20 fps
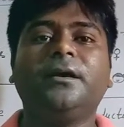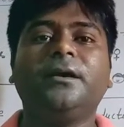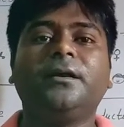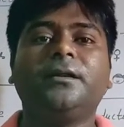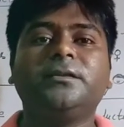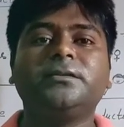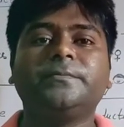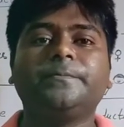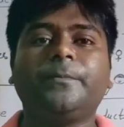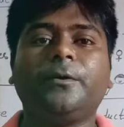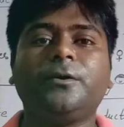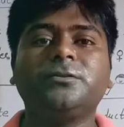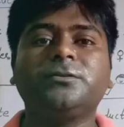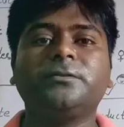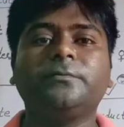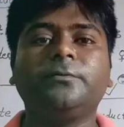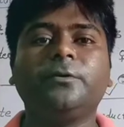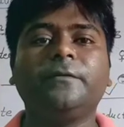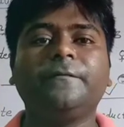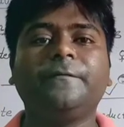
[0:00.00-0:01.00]

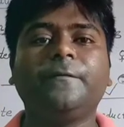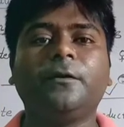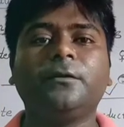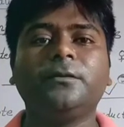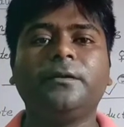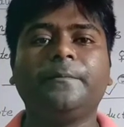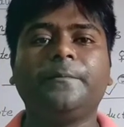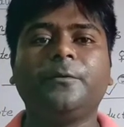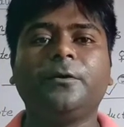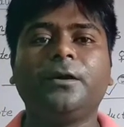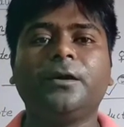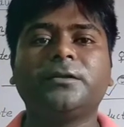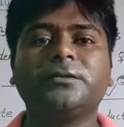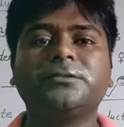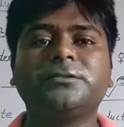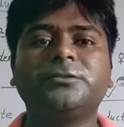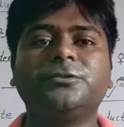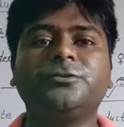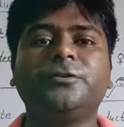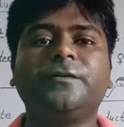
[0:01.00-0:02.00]
responsible for the
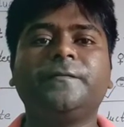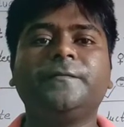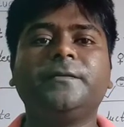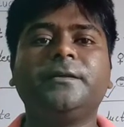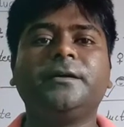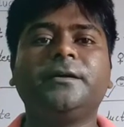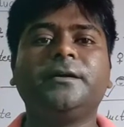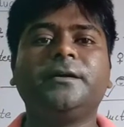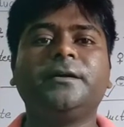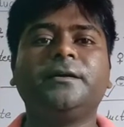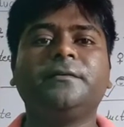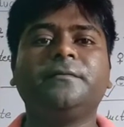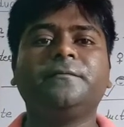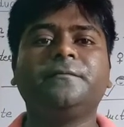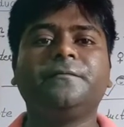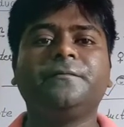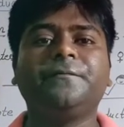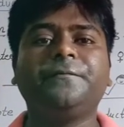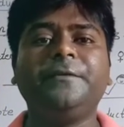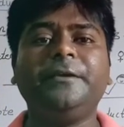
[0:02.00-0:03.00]
production of
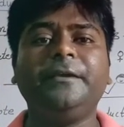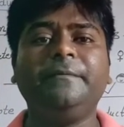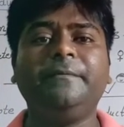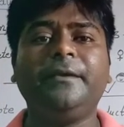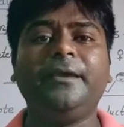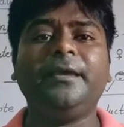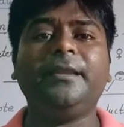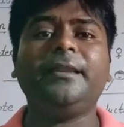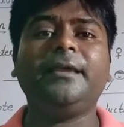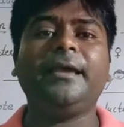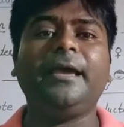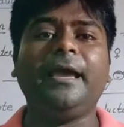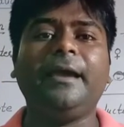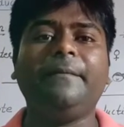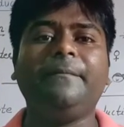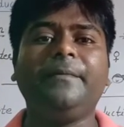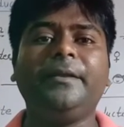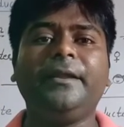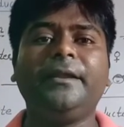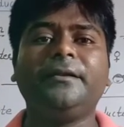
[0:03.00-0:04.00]
the female
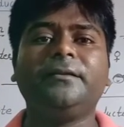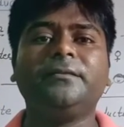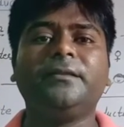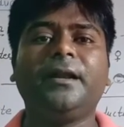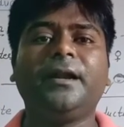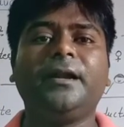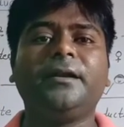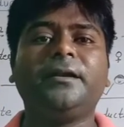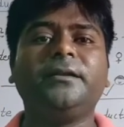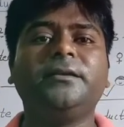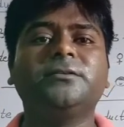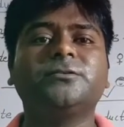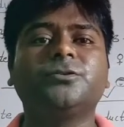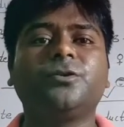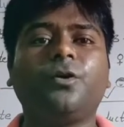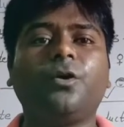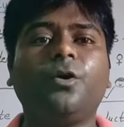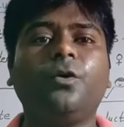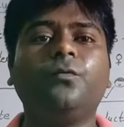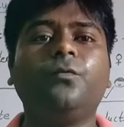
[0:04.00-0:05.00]
gamete, that is
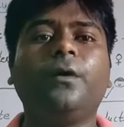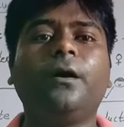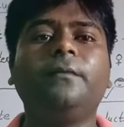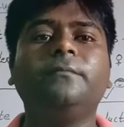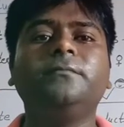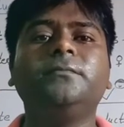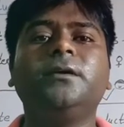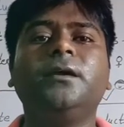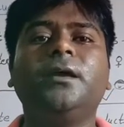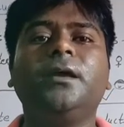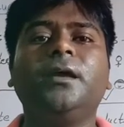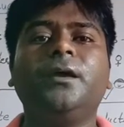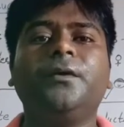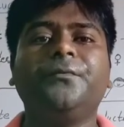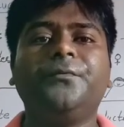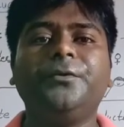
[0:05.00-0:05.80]
ovum,